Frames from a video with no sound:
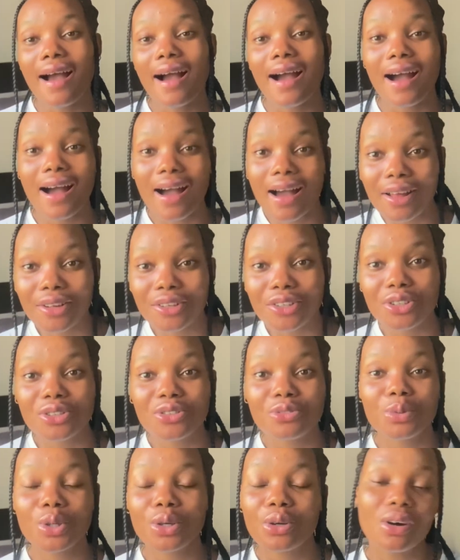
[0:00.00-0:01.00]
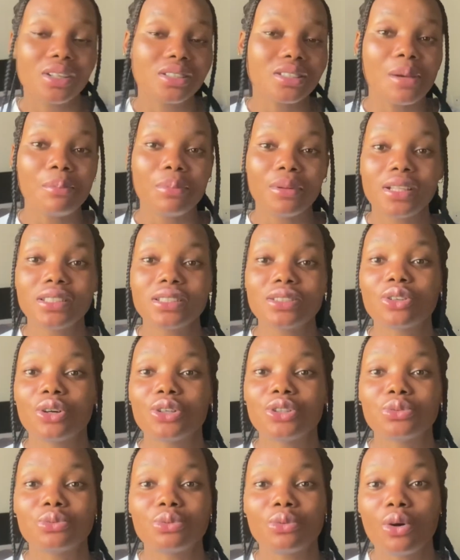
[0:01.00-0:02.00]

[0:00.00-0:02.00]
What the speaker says: and you've been contemplating or you